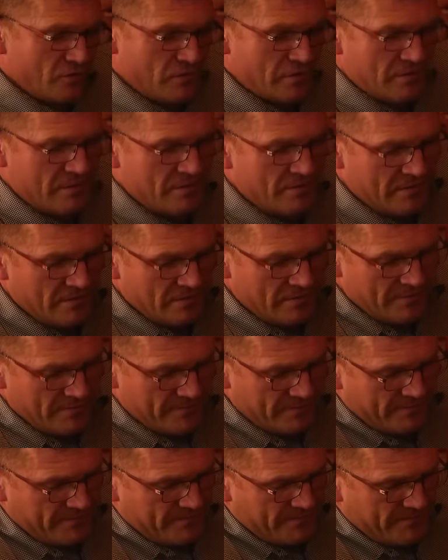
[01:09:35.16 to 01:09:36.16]
you
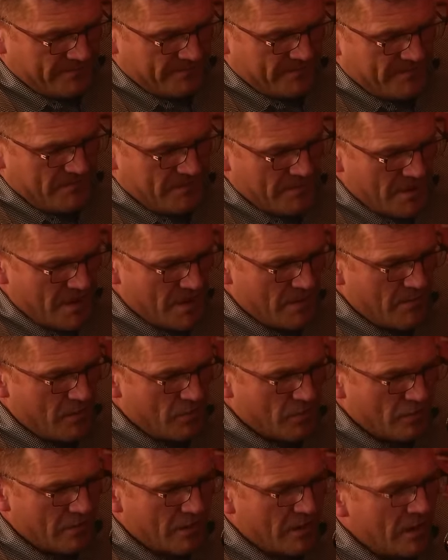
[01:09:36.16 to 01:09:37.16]

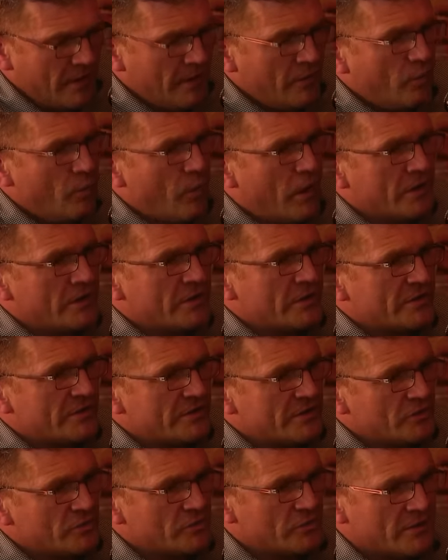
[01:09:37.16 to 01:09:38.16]
about in one
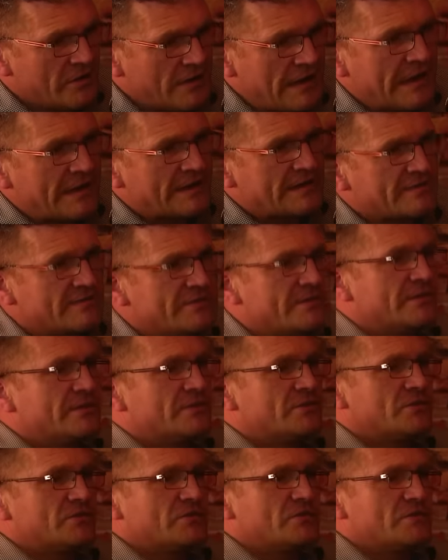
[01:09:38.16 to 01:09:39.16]
night you were in active
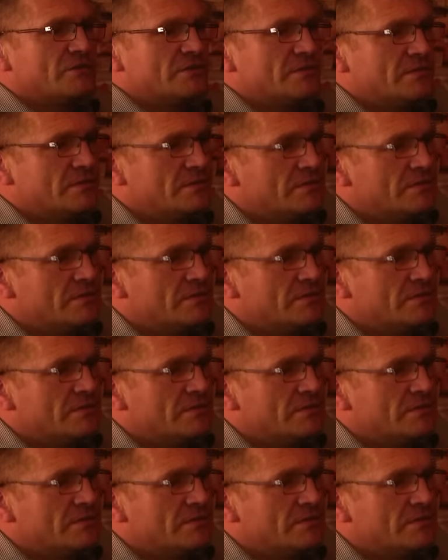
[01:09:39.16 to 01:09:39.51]
addiction